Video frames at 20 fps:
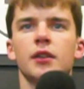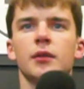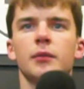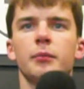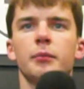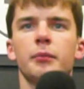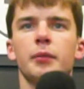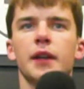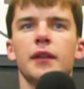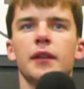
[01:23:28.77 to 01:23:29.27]

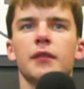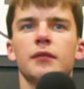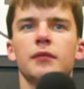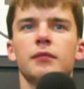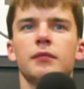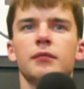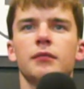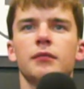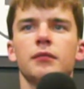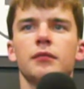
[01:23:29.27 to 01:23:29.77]
But yeah,
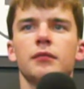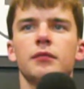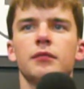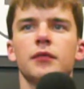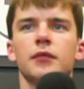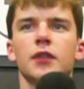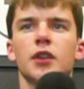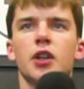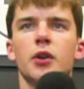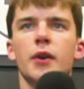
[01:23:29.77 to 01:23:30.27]

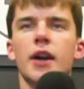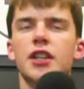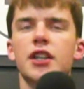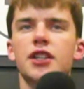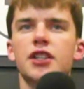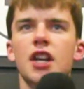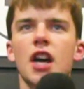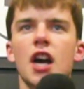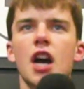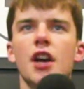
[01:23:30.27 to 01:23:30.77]

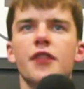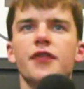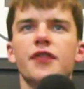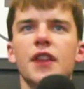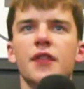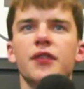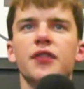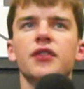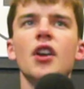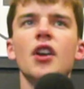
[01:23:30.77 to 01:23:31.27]
Croatia,
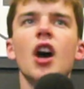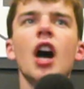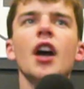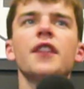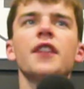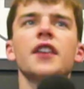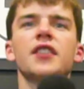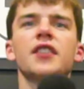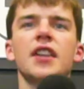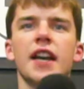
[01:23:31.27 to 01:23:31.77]
they've started
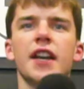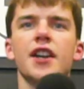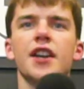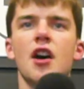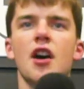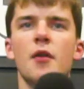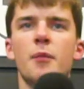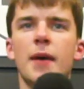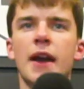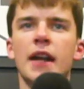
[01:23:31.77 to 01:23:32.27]
this second
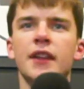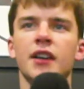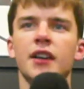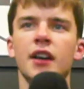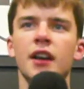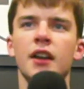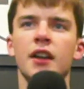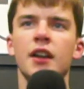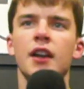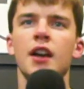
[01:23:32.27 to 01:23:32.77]
half
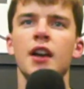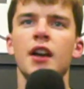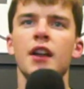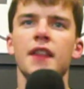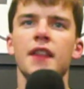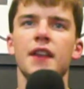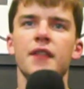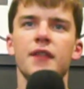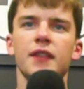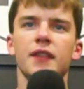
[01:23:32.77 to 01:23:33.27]
better.
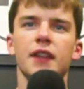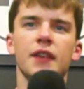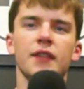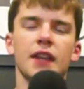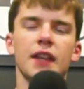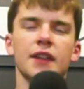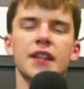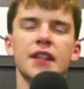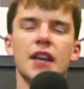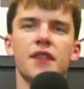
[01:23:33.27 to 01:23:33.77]

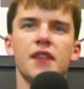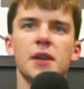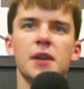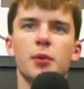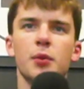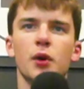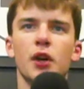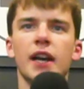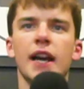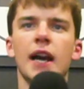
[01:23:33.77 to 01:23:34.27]
They're definitely
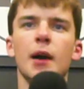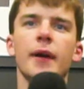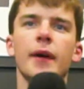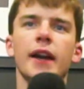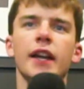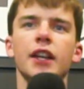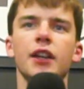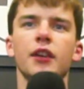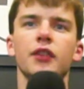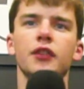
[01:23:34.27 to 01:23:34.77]
putting
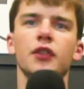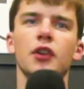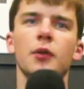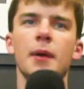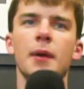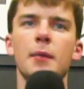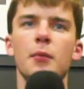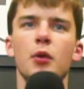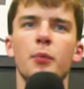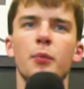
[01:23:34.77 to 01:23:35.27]
Albania under a
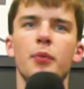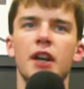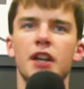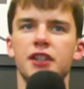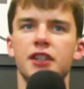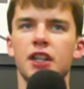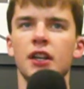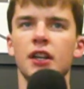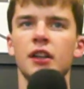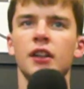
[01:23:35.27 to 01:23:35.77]
bit more
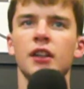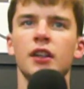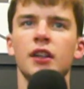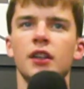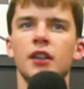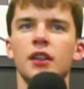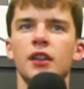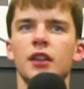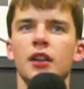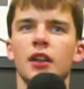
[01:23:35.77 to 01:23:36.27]
pressure.
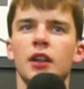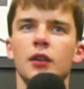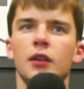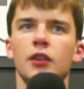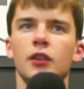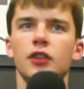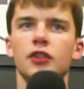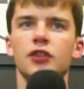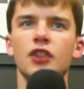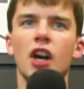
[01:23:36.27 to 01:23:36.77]

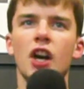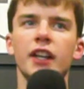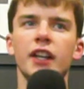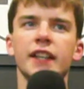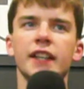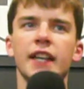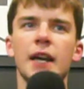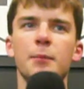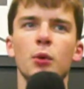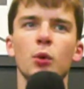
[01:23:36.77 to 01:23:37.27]
Starting to
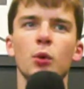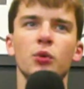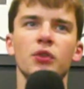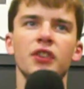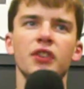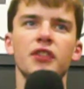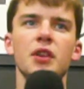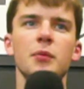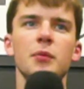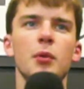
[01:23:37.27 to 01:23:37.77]
get balls
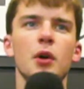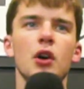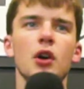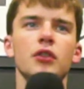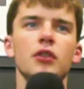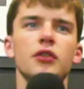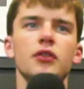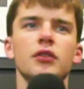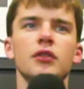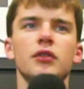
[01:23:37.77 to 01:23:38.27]
into the
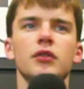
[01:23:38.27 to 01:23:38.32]
box.